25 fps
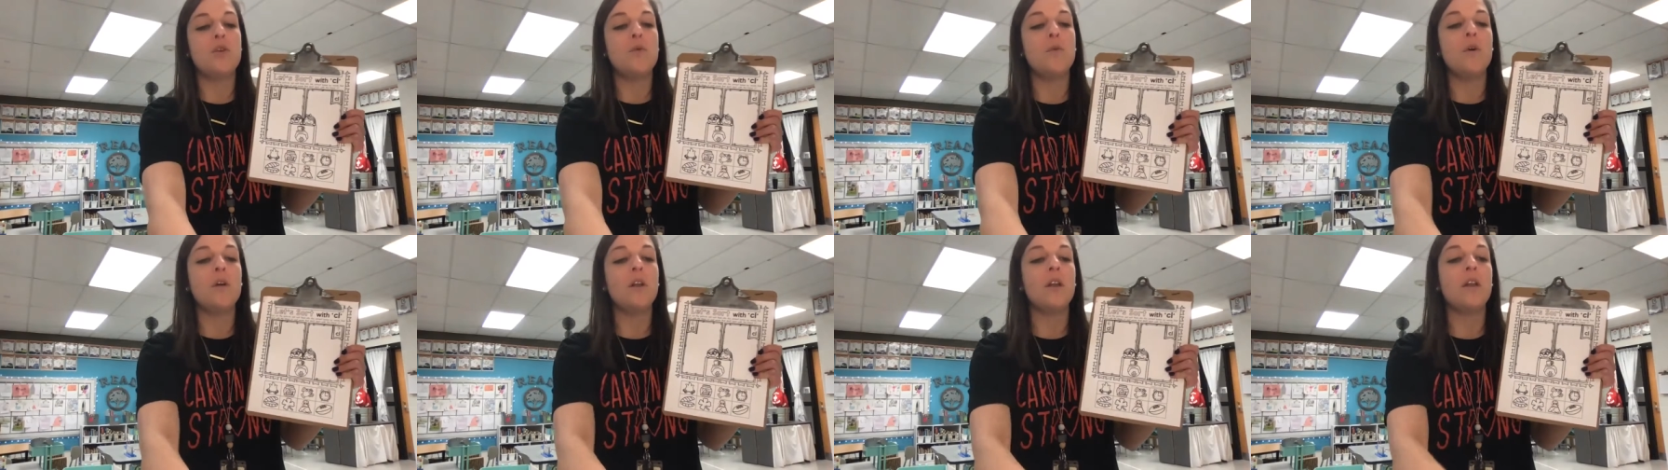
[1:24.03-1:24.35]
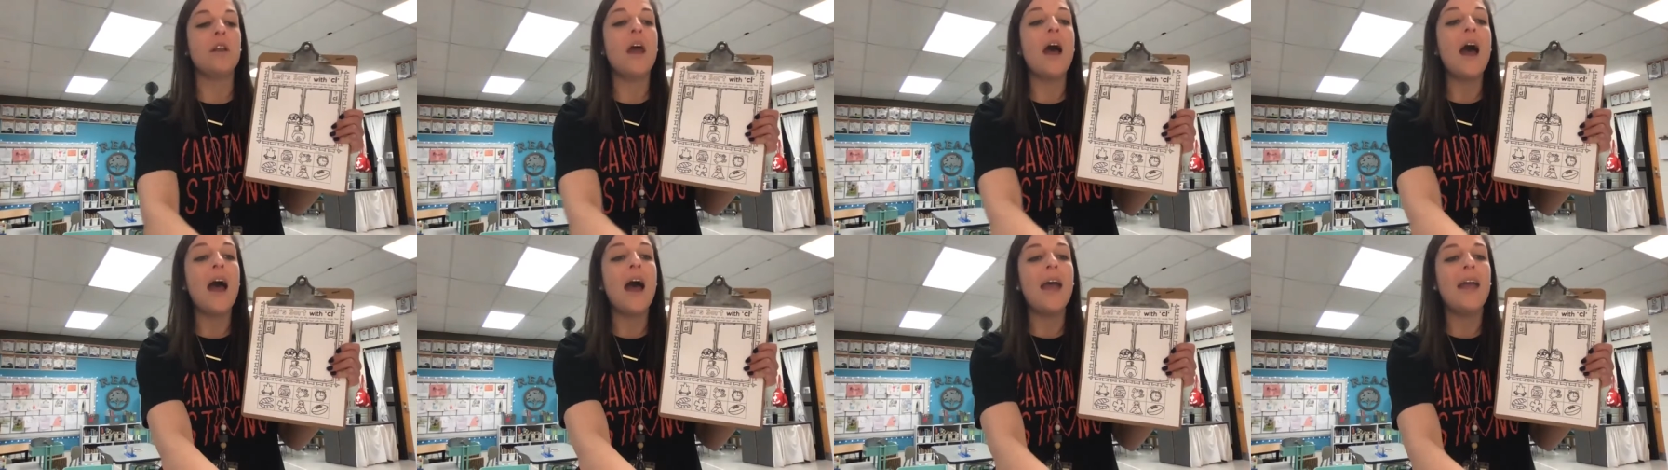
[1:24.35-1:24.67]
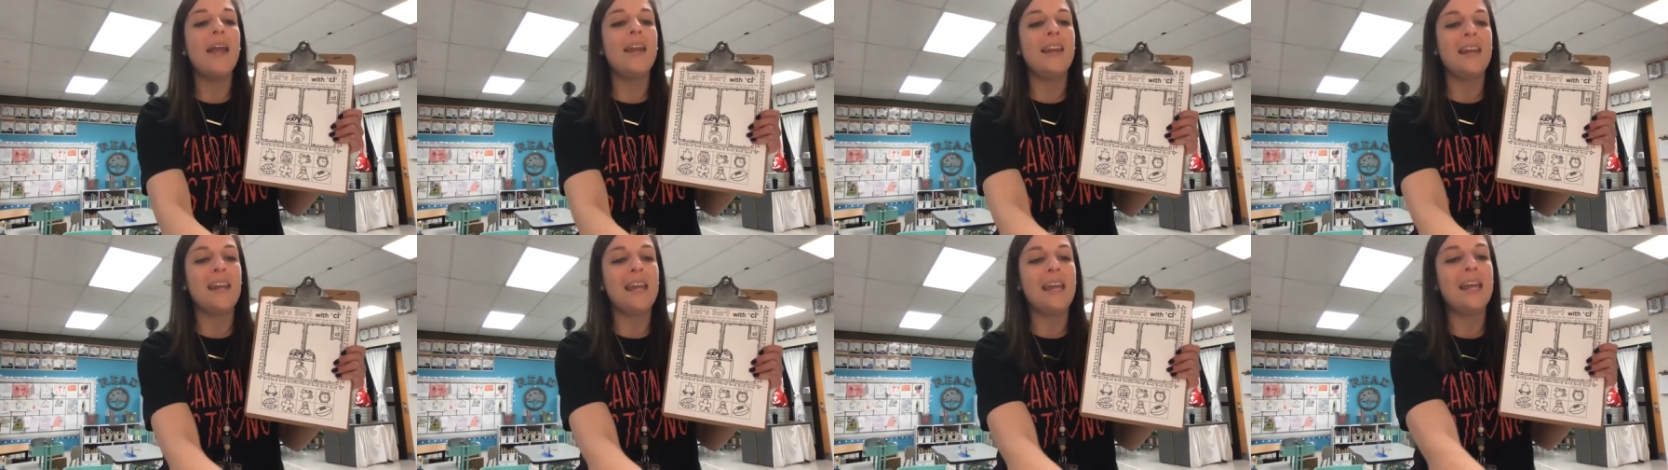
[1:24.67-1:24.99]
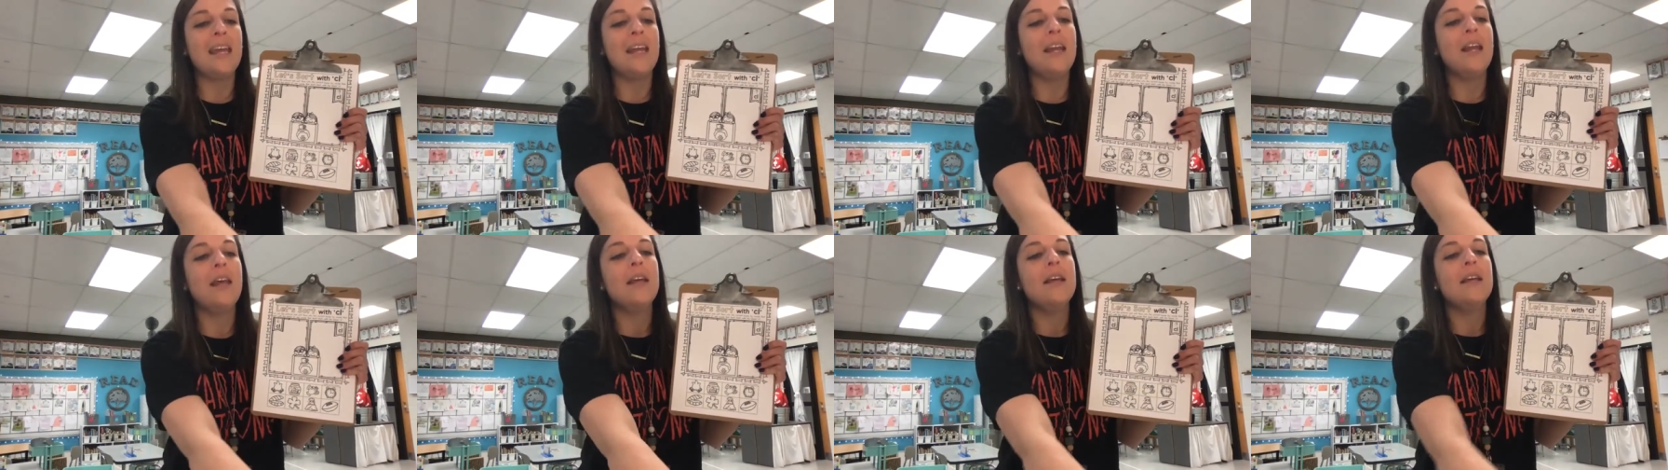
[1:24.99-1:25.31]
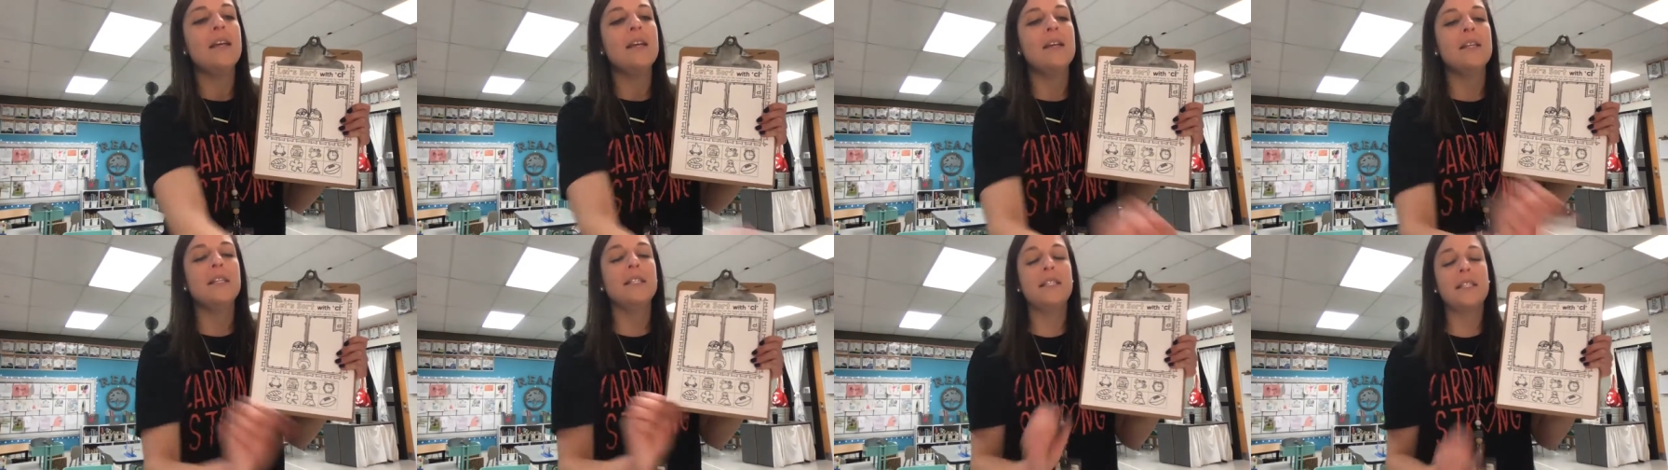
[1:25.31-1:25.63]
You will not need
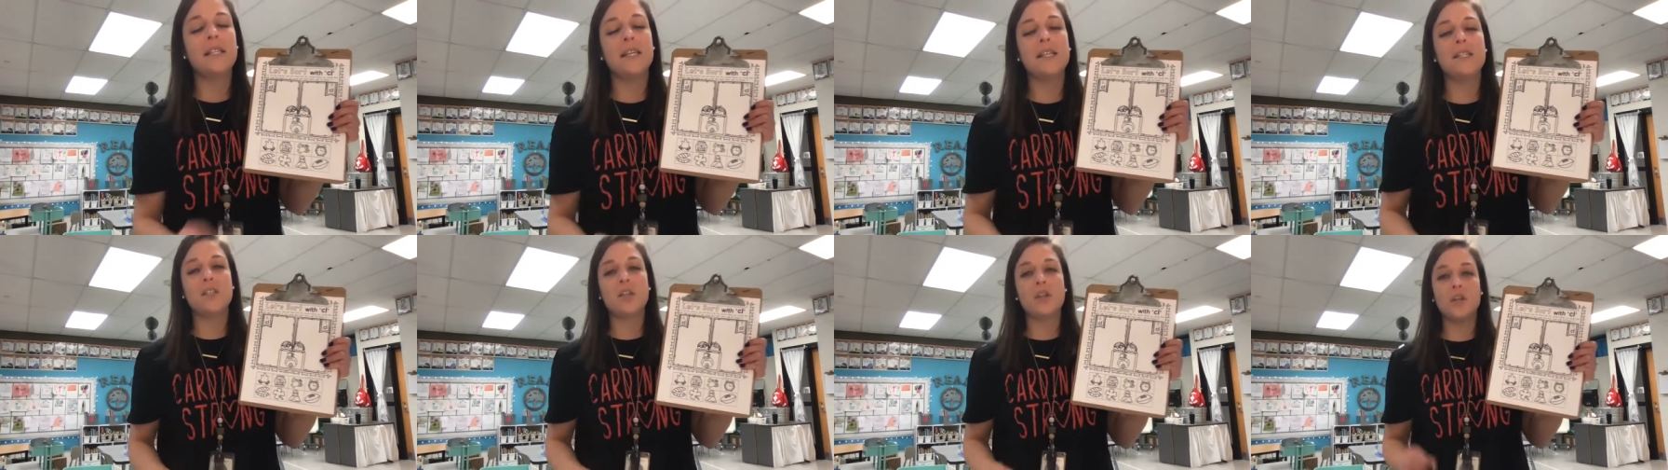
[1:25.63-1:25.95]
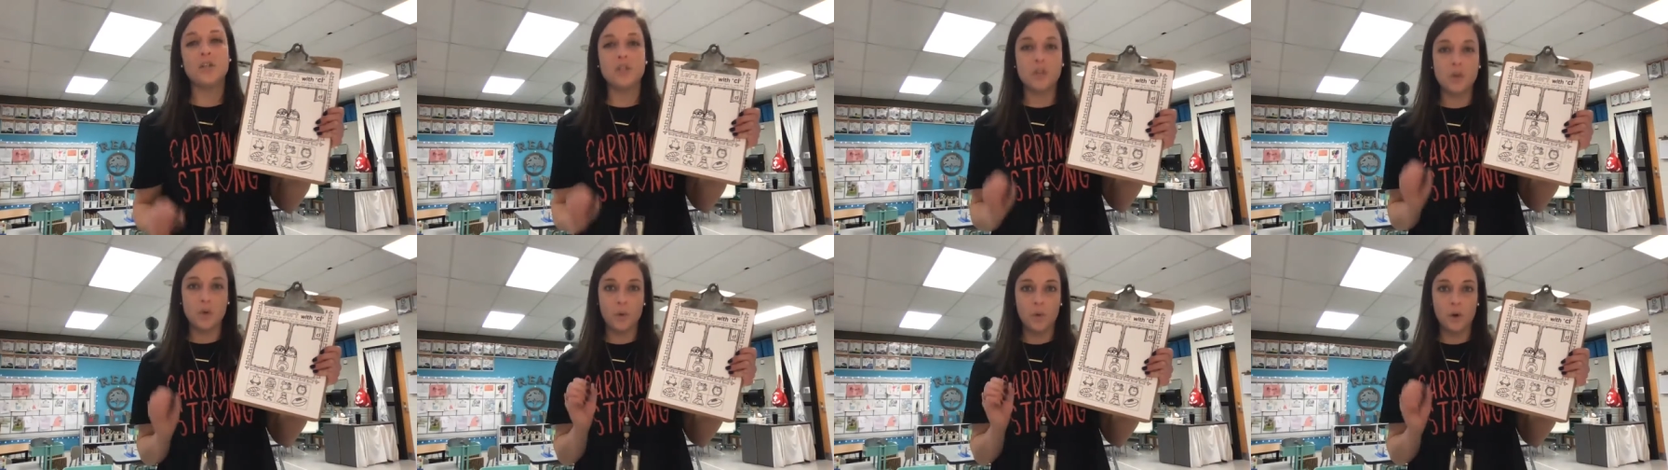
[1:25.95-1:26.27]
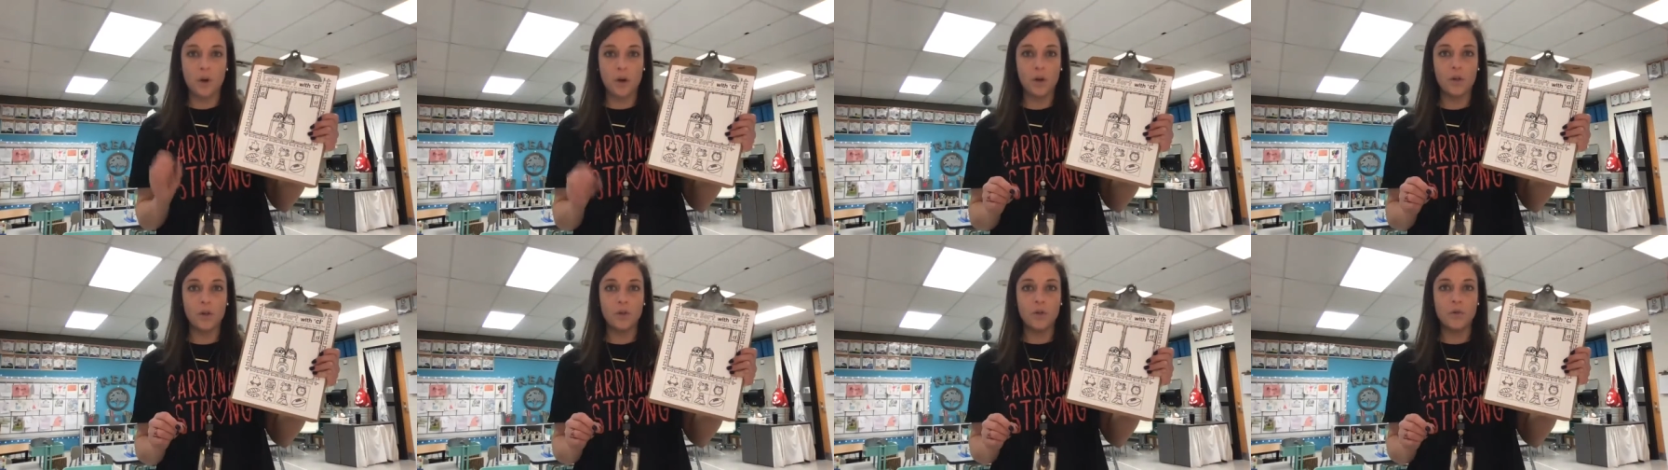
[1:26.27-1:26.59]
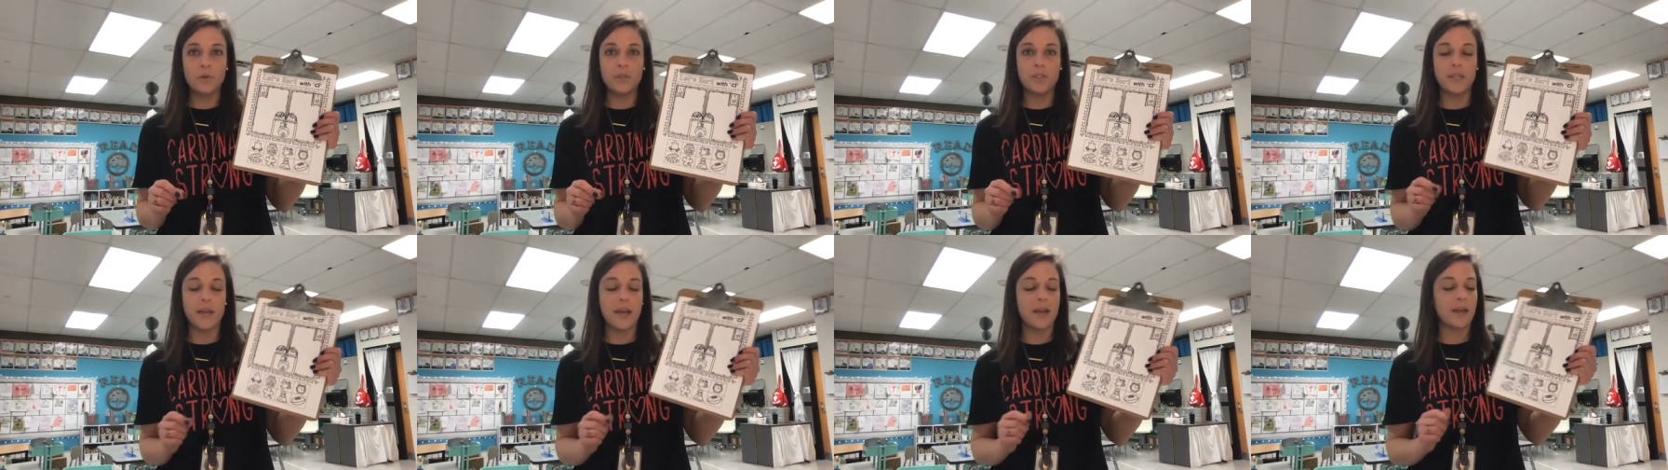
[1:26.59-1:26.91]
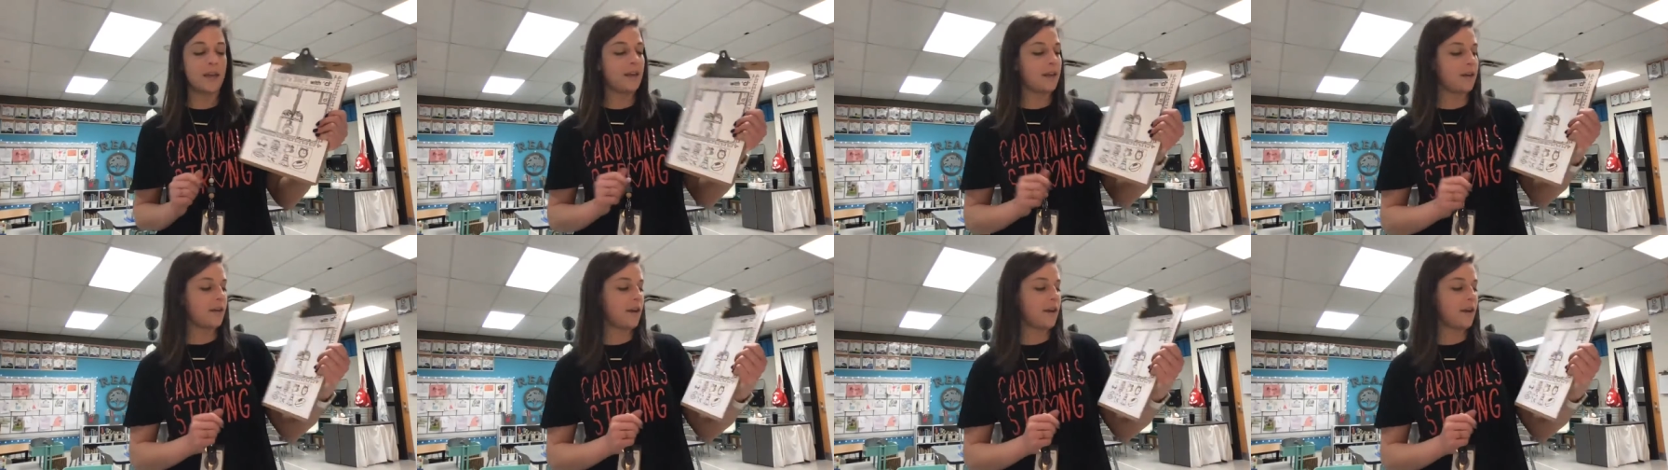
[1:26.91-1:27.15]
scissors or a glue stick,